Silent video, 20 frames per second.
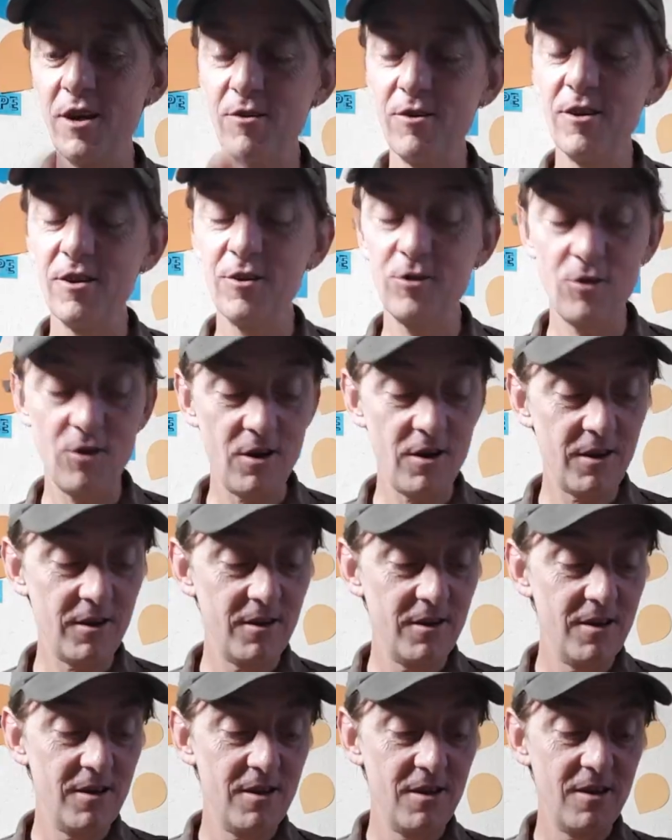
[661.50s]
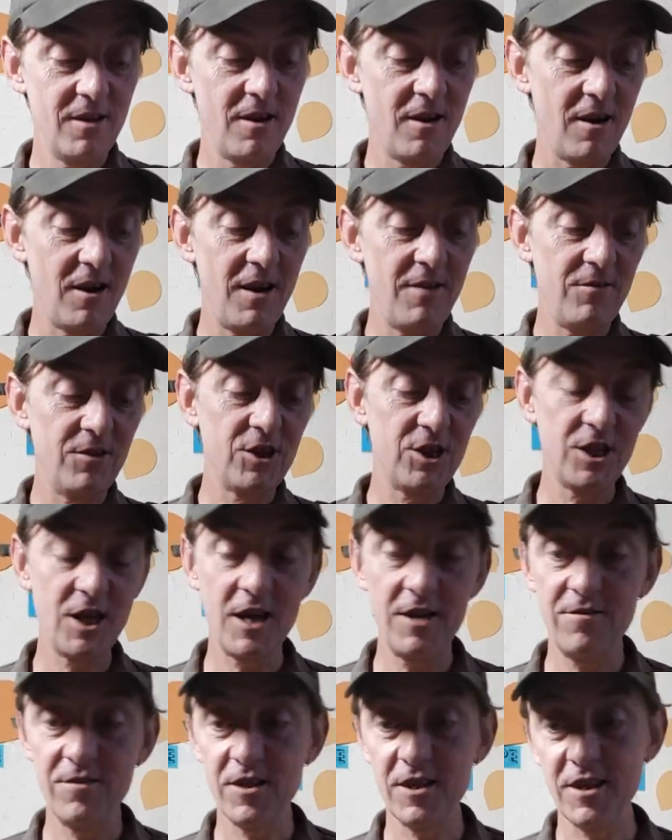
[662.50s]
now. And I thought I'll have a
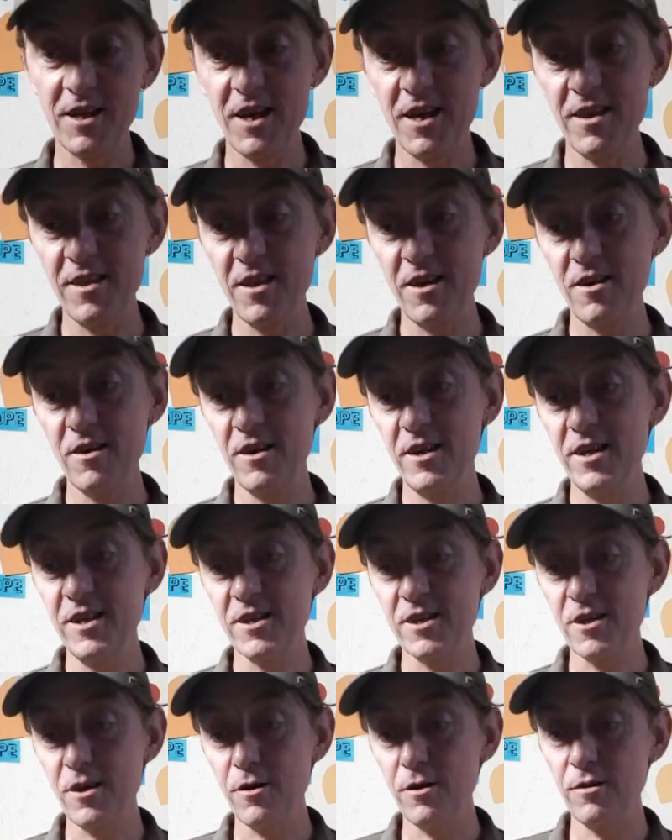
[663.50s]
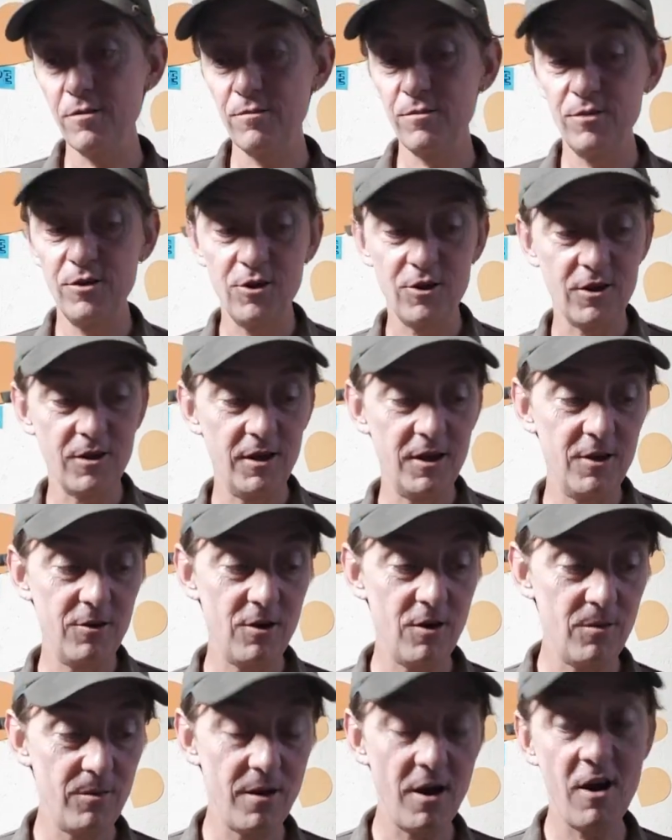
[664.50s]
shave today, and then at least I'll look a
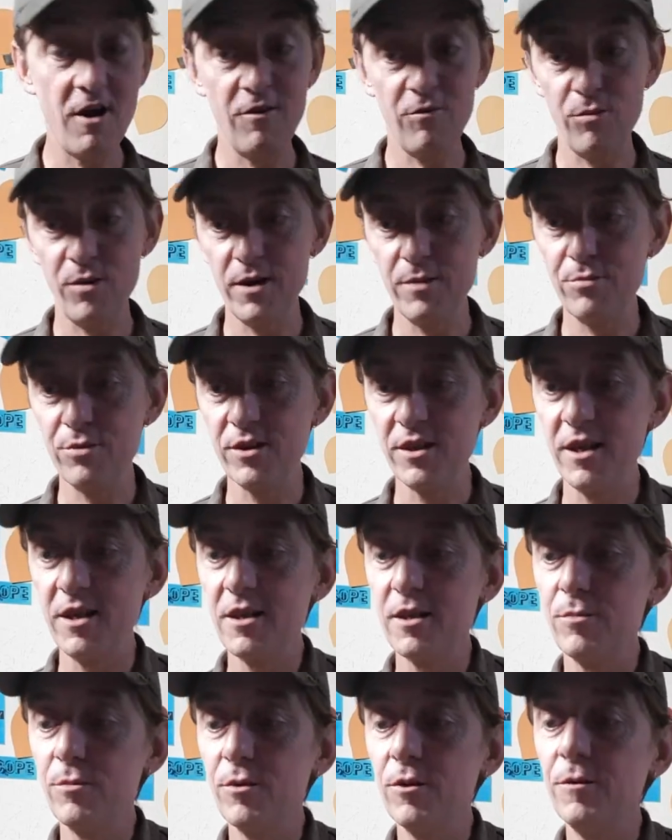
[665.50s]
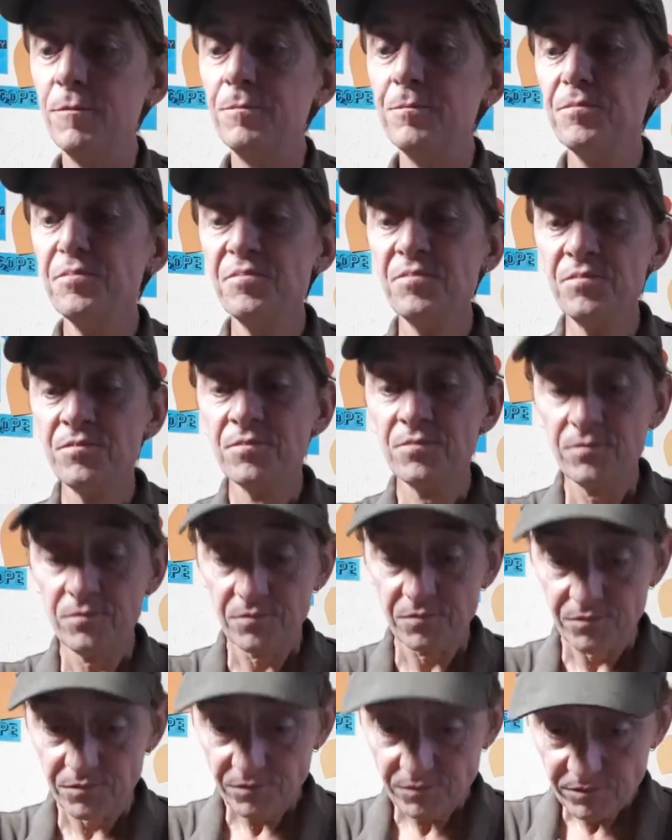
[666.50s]
little halfway presentable.
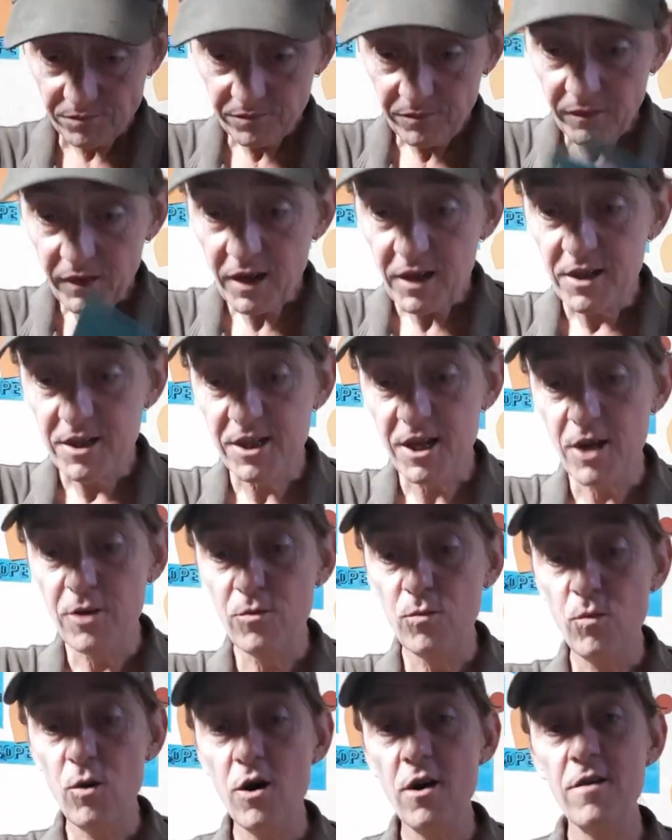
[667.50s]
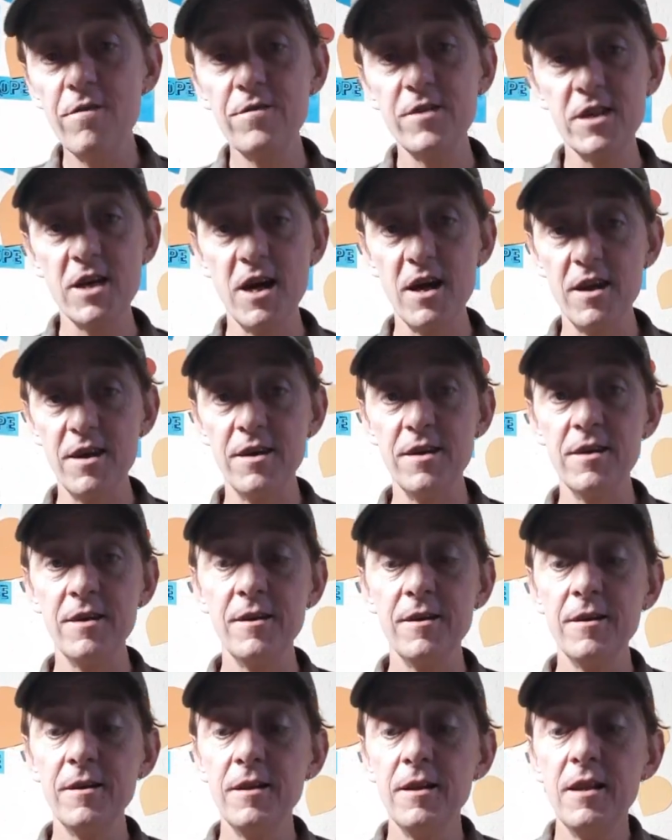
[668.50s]
So what I've done
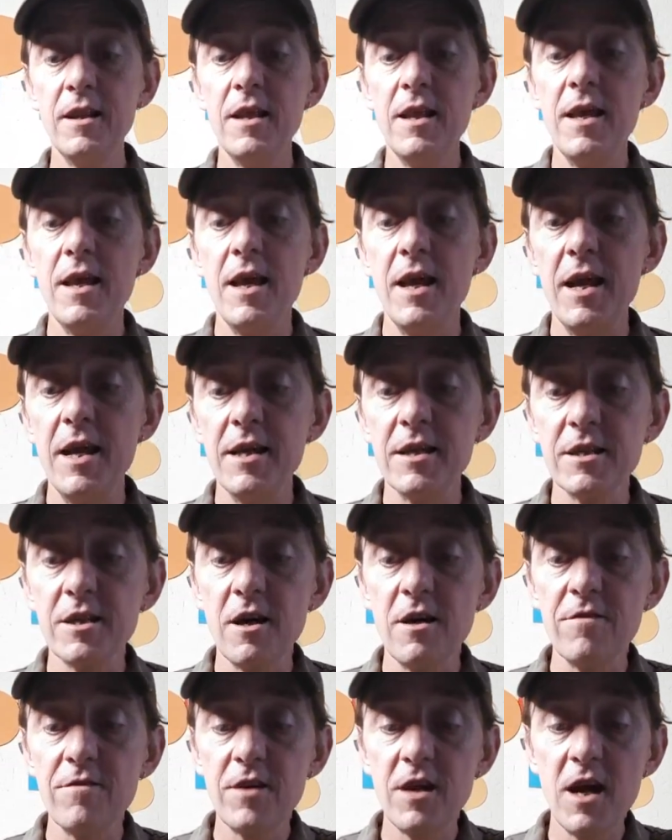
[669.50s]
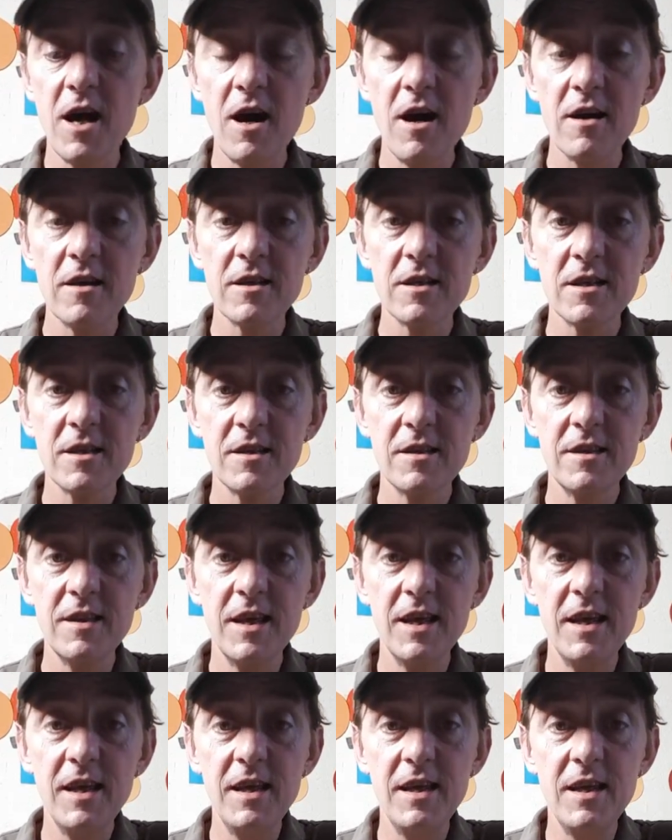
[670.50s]
is I've cut
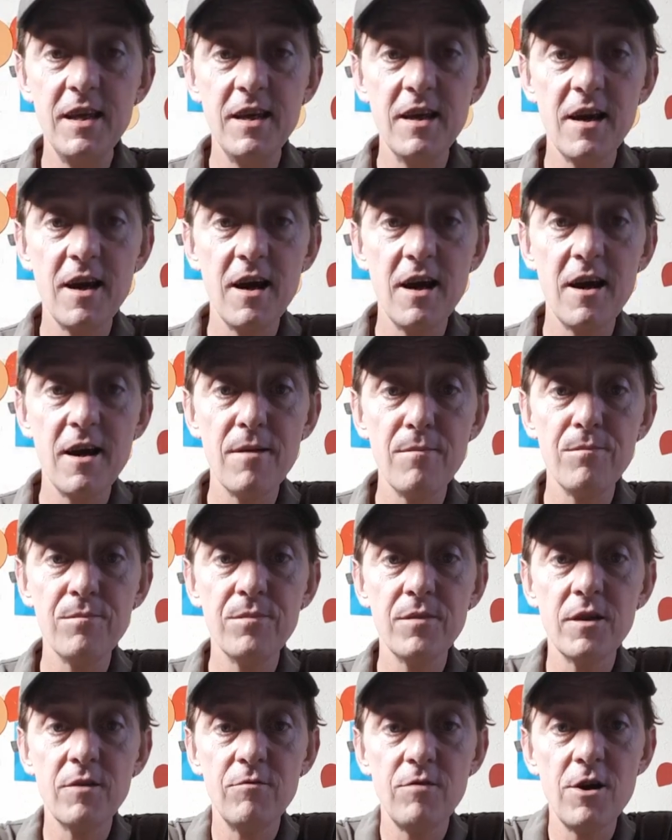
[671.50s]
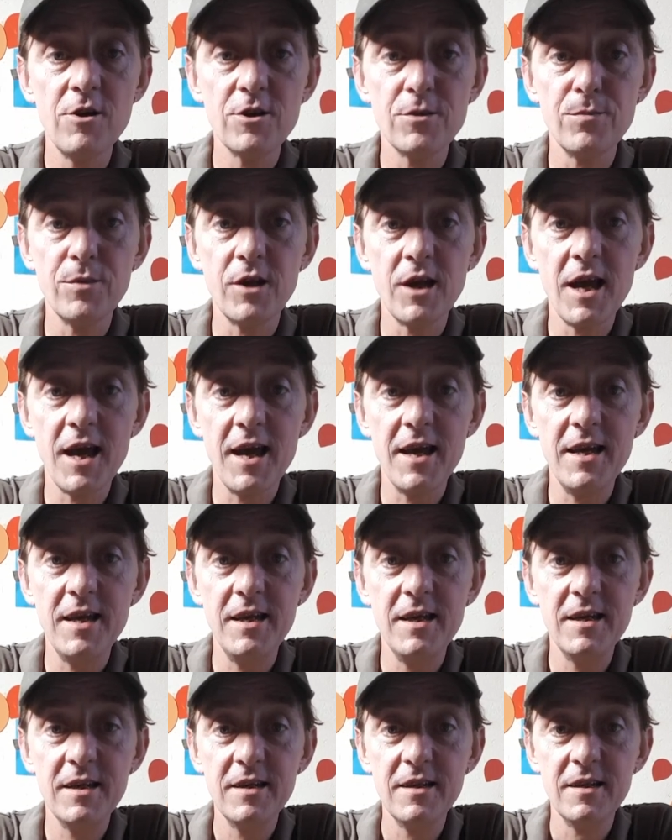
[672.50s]
the rose
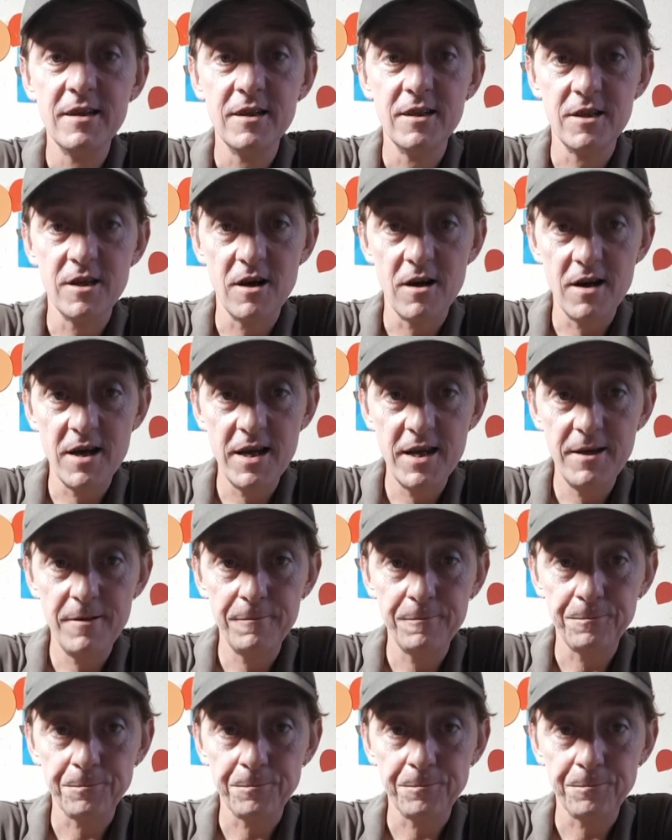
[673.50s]
bouquet die